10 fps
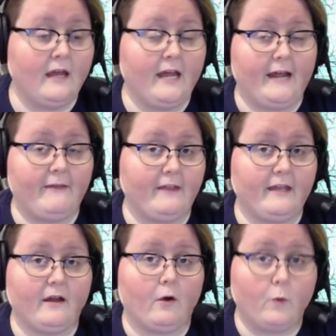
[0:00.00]
And then
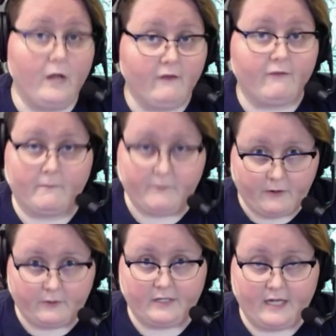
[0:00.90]
a week from
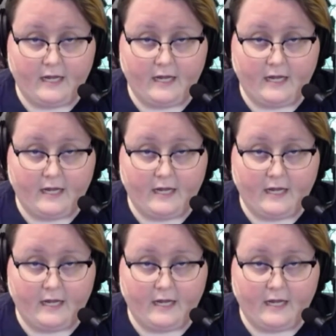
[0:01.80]
Thursday,